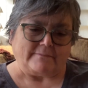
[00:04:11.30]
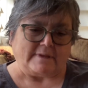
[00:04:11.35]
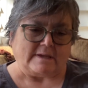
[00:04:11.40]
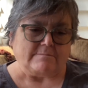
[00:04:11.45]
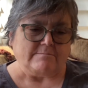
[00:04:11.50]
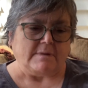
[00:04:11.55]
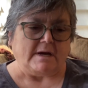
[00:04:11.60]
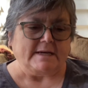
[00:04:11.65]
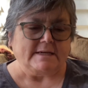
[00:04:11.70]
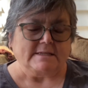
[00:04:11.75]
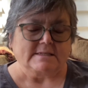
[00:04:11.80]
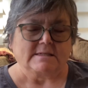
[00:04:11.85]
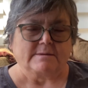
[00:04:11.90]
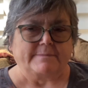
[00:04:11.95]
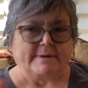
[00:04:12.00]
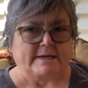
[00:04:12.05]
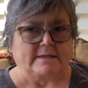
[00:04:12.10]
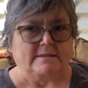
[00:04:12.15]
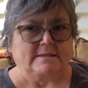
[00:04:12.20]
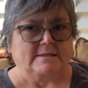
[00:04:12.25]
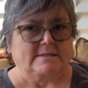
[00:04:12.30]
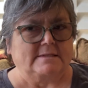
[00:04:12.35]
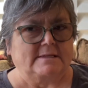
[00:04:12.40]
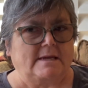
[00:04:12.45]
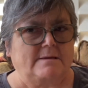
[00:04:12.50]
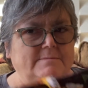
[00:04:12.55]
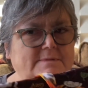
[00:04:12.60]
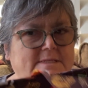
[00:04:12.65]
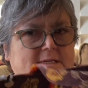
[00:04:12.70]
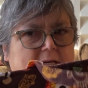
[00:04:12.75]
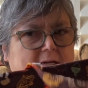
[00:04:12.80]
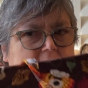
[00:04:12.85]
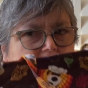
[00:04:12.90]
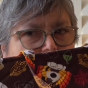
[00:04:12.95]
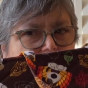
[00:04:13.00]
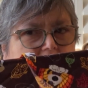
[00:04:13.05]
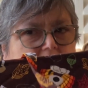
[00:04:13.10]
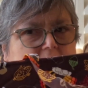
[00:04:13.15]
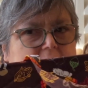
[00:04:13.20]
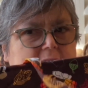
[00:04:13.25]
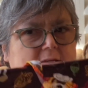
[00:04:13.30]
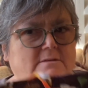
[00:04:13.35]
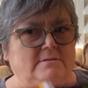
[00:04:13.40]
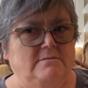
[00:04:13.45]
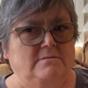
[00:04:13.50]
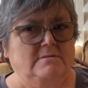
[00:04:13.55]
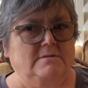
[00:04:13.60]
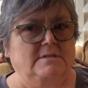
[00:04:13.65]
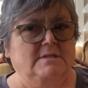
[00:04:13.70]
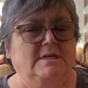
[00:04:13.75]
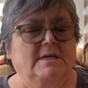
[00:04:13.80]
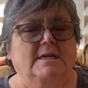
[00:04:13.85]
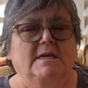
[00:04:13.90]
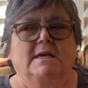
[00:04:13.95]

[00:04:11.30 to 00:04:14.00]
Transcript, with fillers: Mine is about the same size that I use.